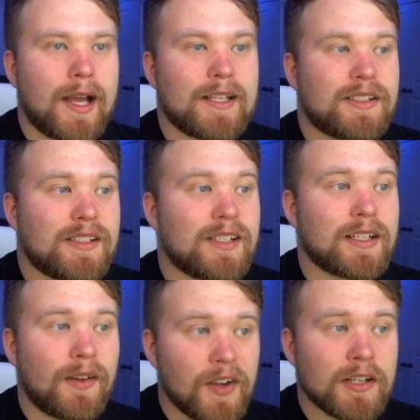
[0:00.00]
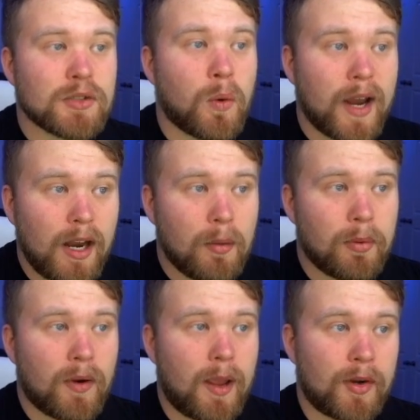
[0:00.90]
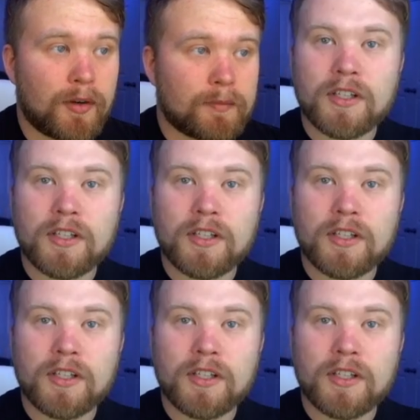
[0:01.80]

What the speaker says: is the significant tornado parameter.